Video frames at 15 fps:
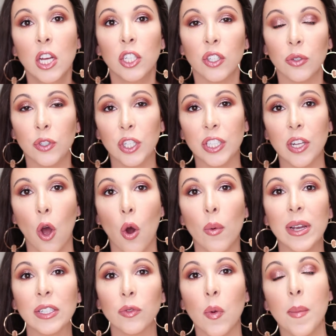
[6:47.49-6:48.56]
So just
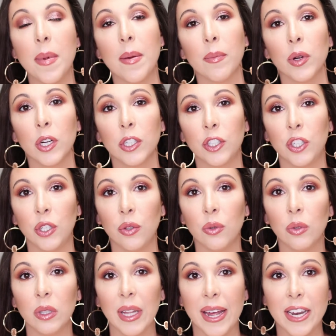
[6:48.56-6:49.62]
always remember
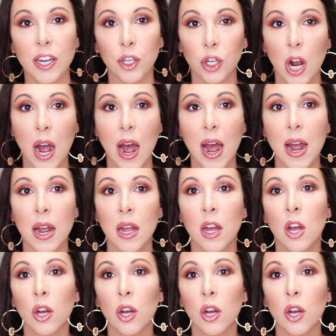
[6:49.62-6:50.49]
to let it dry,